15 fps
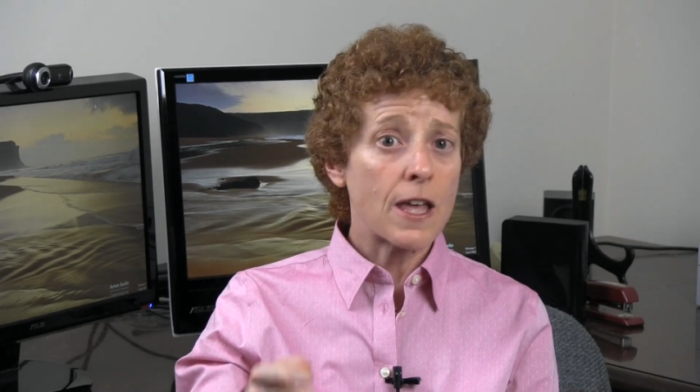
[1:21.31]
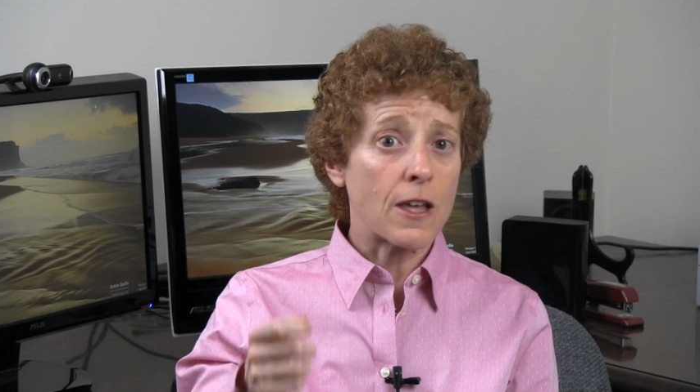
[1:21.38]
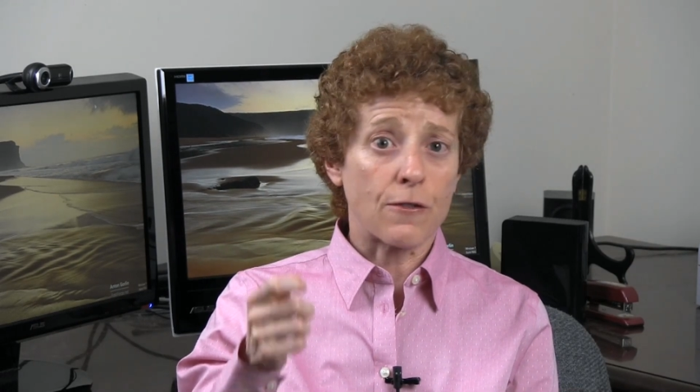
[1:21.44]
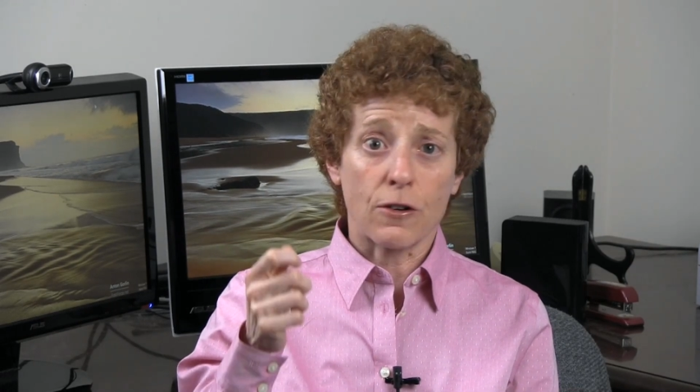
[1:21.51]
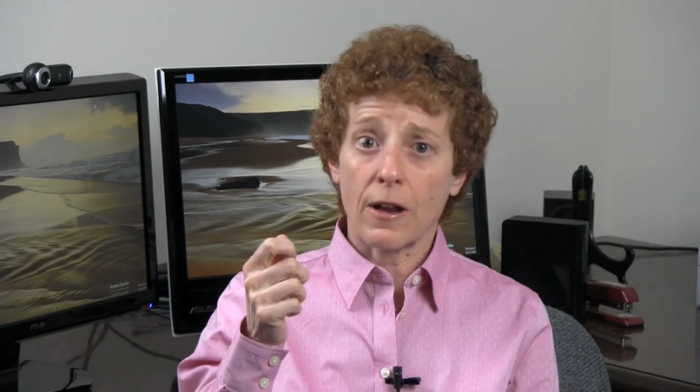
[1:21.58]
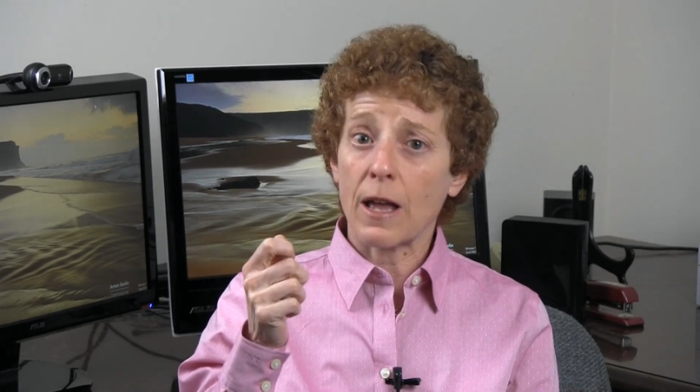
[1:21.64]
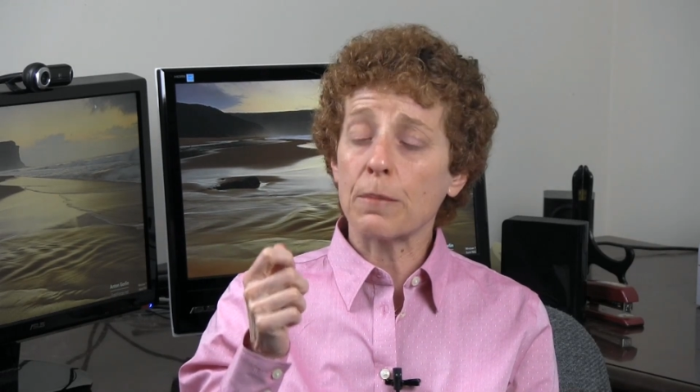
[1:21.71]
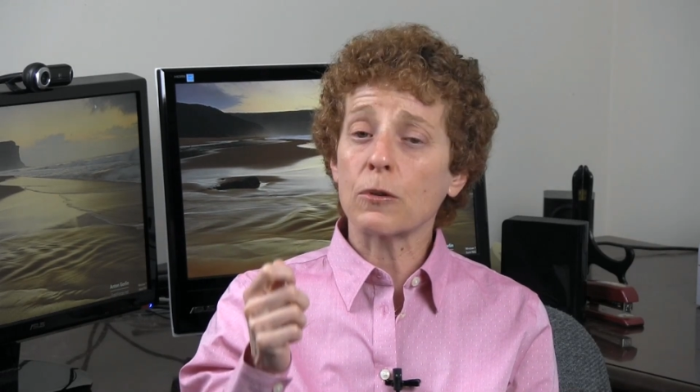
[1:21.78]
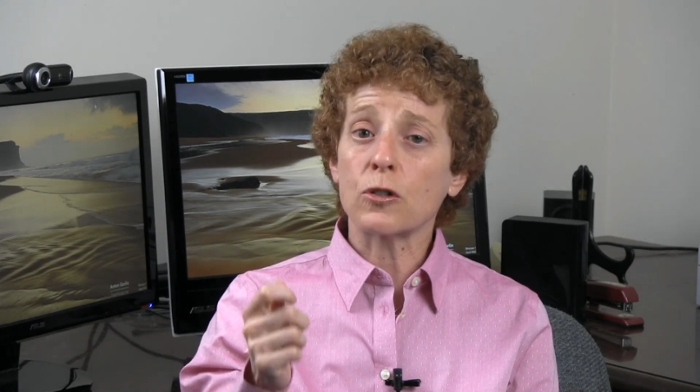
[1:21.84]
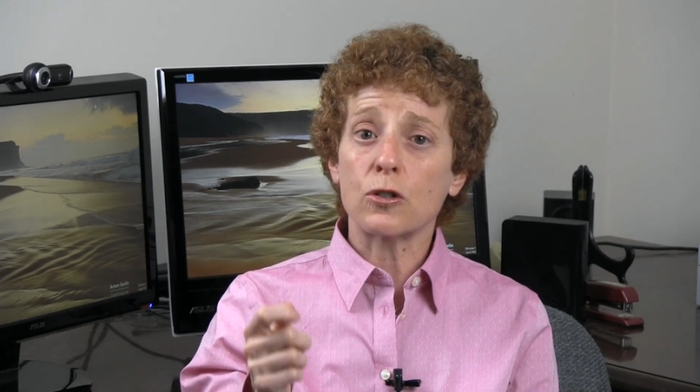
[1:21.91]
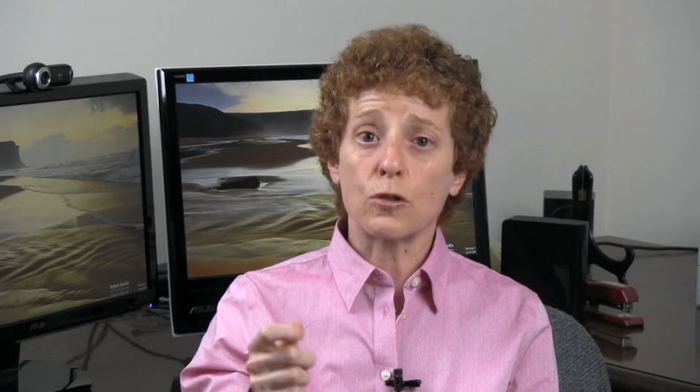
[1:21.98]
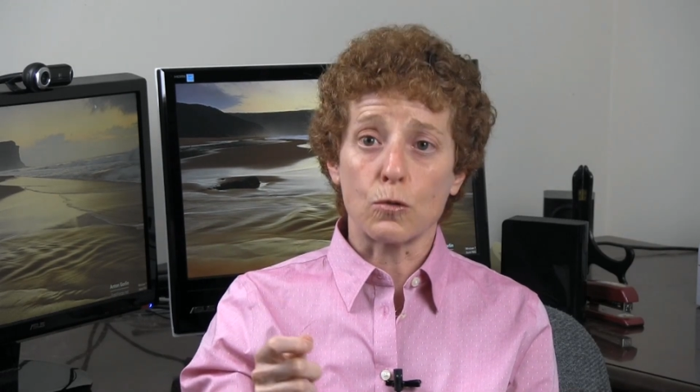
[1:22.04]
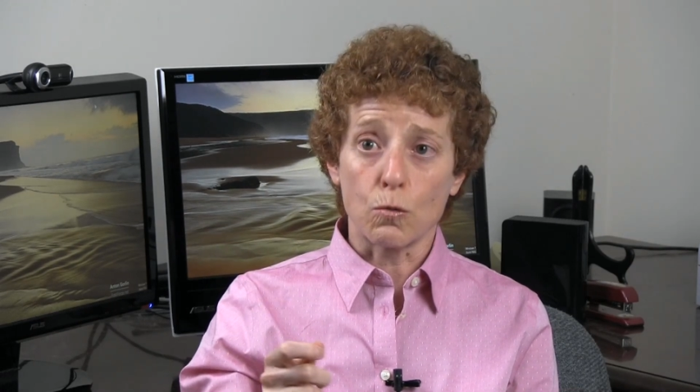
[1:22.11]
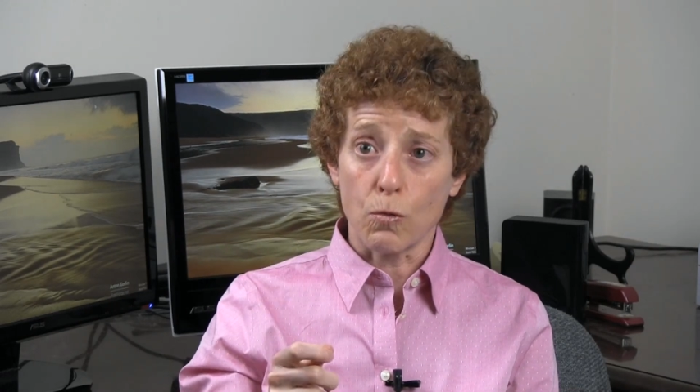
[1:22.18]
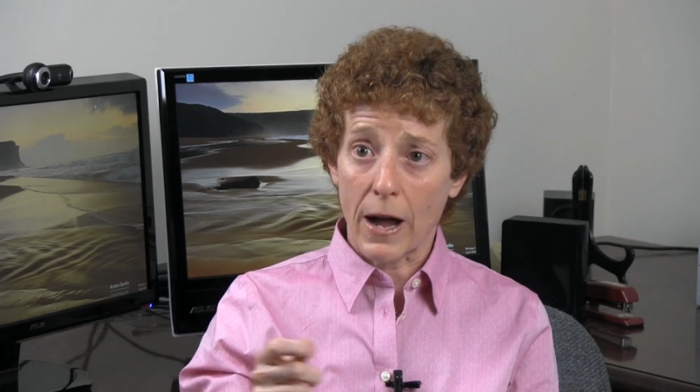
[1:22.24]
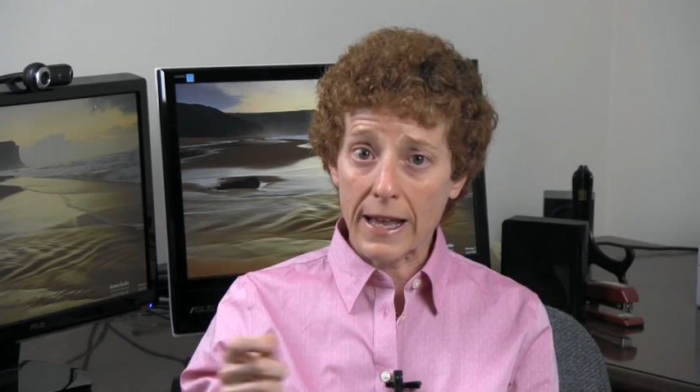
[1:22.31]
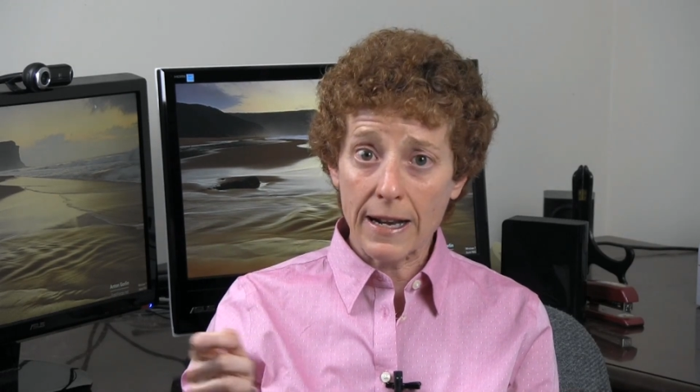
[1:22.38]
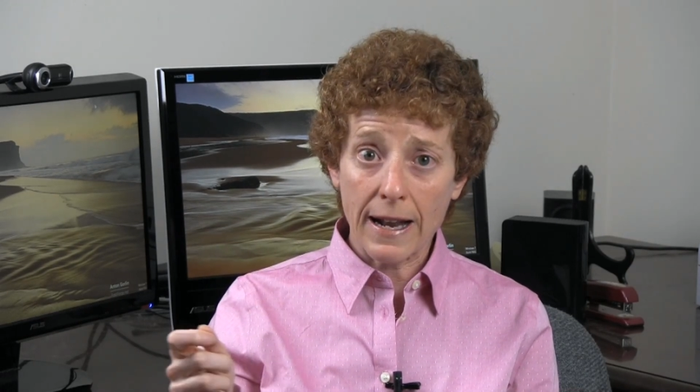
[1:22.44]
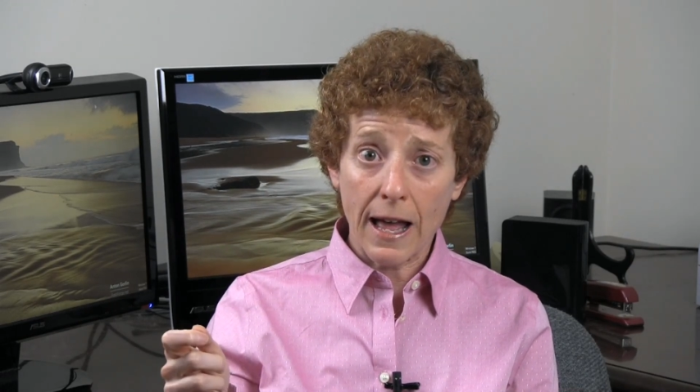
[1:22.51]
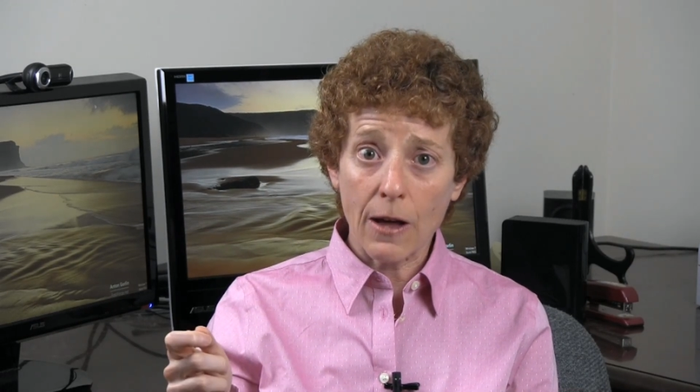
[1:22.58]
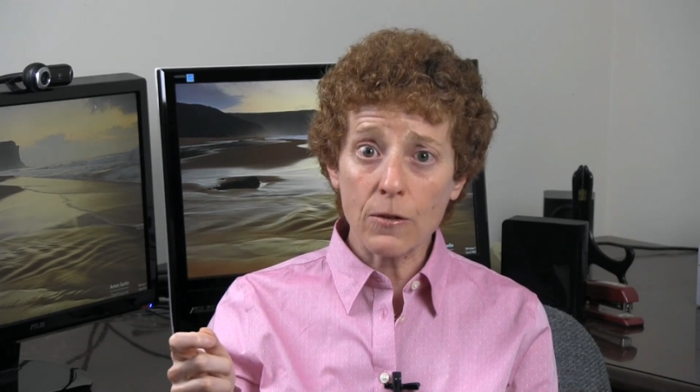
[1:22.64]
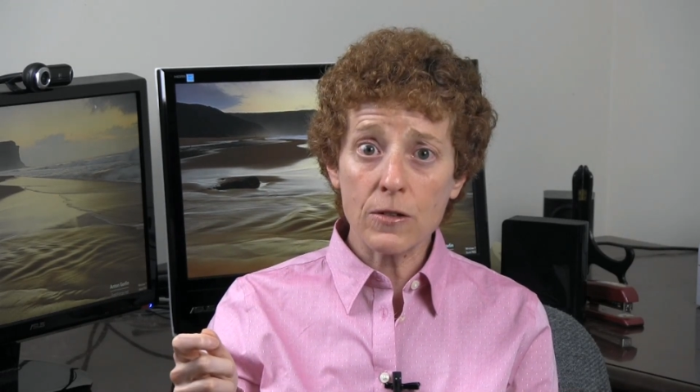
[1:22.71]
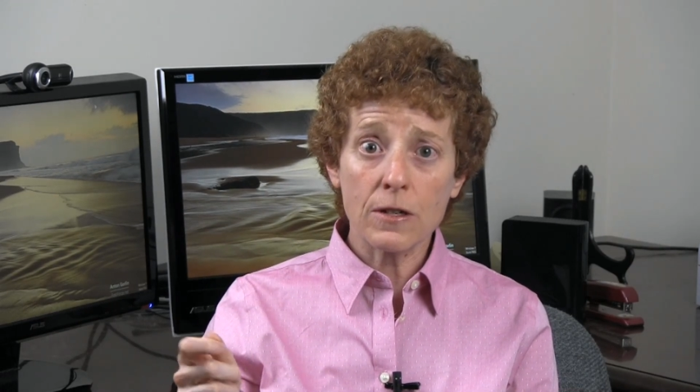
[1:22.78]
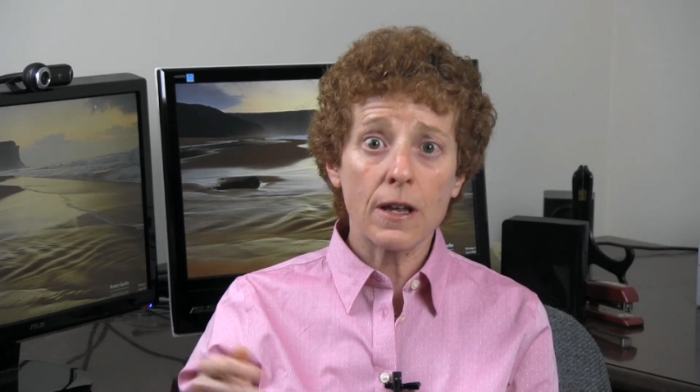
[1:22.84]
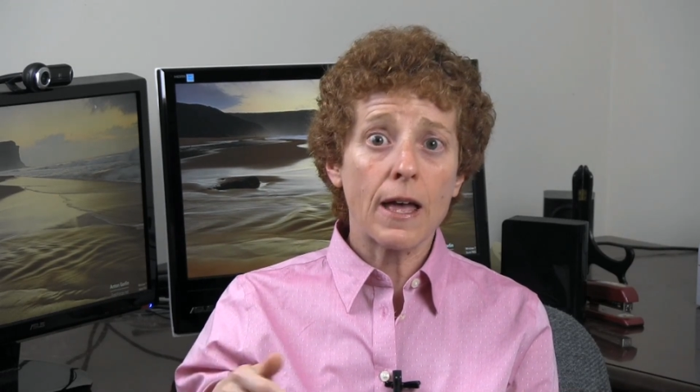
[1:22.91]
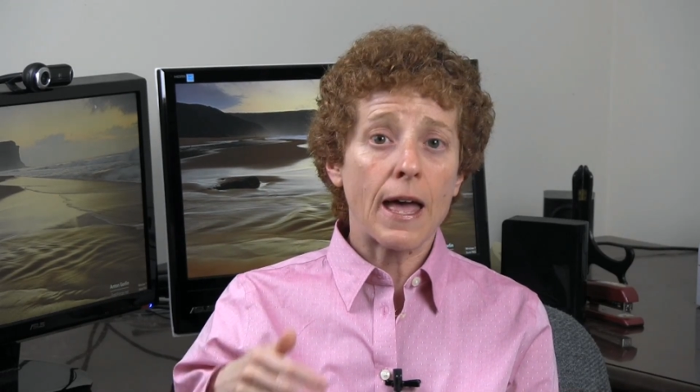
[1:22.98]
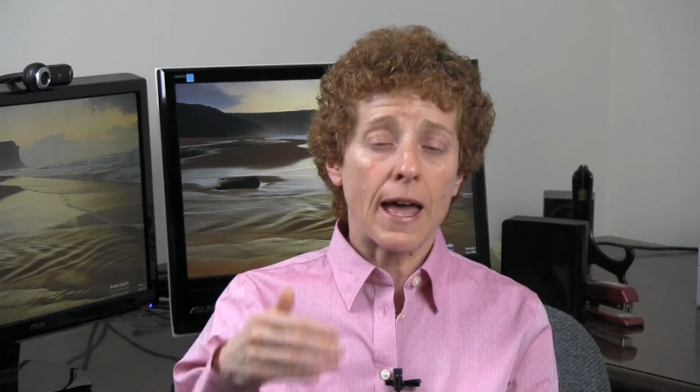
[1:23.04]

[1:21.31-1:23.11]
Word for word: If you're able to write it out